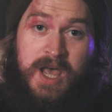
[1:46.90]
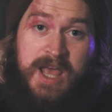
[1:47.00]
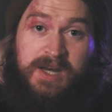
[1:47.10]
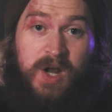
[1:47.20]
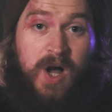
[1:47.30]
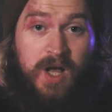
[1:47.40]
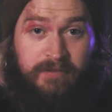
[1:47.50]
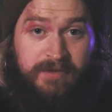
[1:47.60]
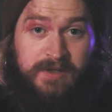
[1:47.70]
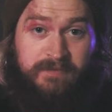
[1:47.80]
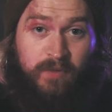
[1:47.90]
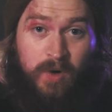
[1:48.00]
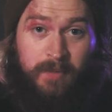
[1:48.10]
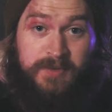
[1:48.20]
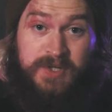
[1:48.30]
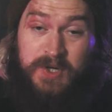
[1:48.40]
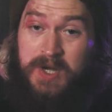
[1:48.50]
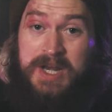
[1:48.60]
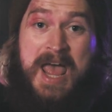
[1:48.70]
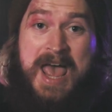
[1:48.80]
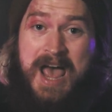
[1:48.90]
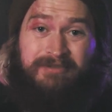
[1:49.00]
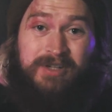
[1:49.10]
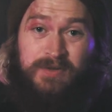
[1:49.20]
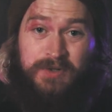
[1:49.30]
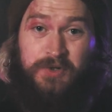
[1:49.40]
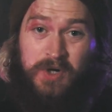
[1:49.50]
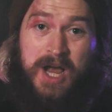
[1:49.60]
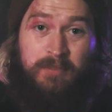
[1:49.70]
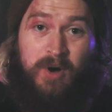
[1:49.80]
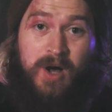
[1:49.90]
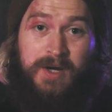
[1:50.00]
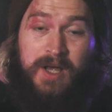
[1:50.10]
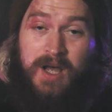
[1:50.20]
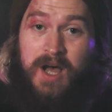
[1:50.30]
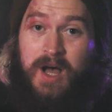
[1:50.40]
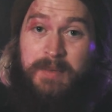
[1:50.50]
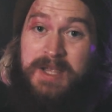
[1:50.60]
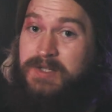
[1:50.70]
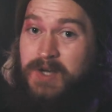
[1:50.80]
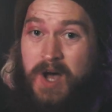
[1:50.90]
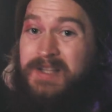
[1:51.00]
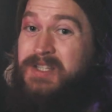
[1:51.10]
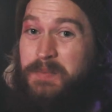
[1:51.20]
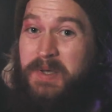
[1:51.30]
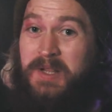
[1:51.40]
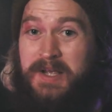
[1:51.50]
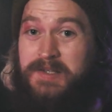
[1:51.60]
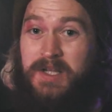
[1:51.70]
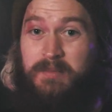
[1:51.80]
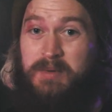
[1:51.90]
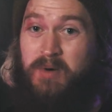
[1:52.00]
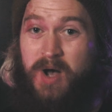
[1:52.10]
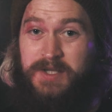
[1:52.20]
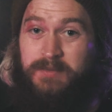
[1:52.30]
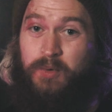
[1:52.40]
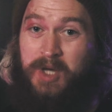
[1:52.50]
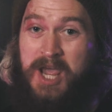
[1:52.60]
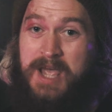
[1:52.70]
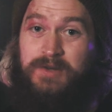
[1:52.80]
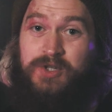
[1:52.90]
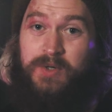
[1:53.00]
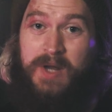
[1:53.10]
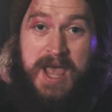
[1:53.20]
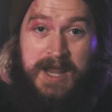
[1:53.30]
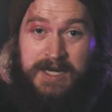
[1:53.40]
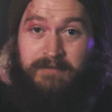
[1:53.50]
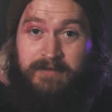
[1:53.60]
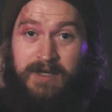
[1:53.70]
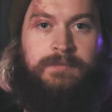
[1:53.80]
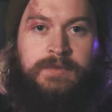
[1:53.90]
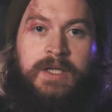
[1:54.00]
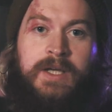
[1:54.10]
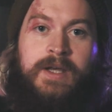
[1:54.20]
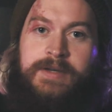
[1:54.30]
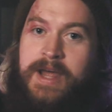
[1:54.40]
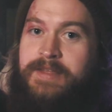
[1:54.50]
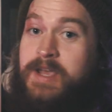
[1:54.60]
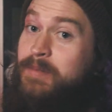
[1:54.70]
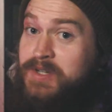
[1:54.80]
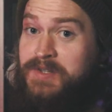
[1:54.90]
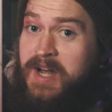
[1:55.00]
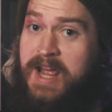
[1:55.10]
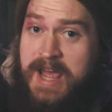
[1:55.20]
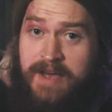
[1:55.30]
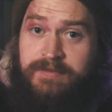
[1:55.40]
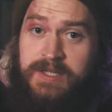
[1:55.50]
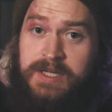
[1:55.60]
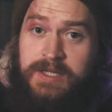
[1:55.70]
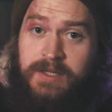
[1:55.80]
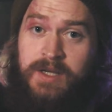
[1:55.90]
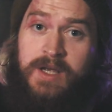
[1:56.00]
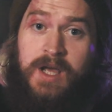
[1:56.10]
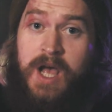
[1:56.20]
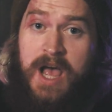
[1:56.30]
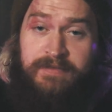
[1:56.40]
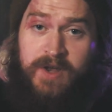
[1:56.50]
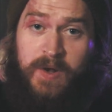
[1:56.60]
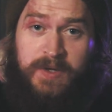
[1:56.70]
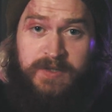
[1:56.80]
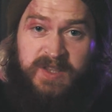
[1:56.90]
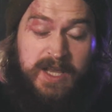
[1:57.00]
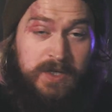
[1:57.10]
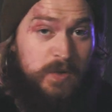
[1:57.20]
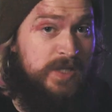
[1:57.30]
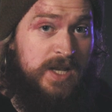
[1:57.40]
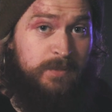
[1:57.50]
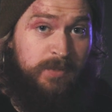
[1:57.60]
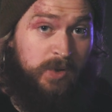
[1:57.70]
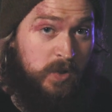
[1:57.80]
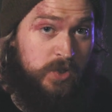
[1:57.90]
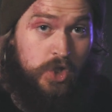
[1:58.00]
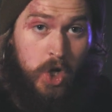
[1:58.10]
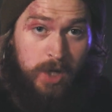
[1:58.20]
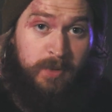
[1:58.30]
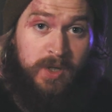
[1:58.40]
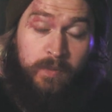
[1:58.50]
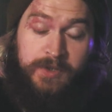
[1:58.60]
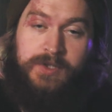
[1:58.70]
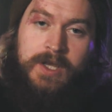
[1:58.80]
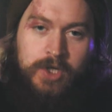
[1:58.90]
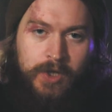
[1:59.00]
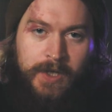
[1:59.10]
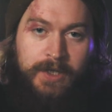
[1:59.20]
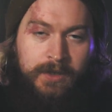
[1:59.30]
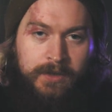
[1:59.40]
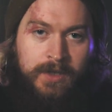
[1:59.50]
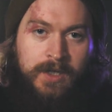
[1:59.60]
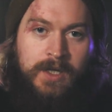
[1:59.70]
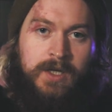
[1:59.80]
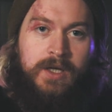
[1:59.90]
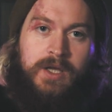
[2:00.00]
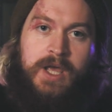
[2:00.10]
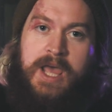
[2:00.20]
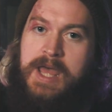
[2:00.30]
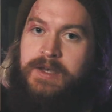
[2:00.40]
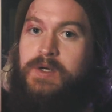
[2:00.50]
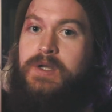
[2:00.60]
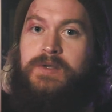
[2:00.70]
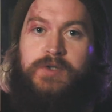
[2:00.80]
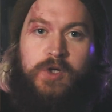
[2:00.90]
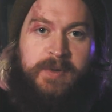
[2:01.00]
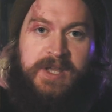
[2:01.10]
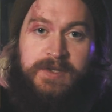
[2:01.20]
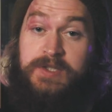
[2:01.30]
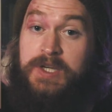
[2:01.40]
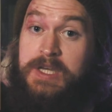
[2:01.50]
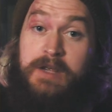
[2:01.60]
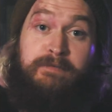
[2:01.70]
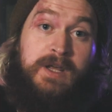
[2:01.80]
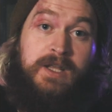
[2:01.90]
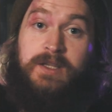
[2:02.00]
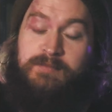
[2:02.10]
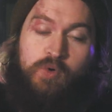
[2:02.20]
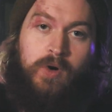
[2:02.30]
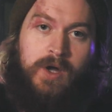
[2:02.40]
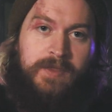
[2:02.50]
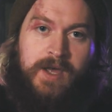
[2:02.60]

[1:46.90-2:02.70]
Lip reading: And in all of these forms, you're going to have to use a tripod. It's not seeming like it's going to be possible to hand shoot any of these. Now, the images that I have seen, I've noticed that they do tend to look sharper, which they should, and you can zoom in significantly more on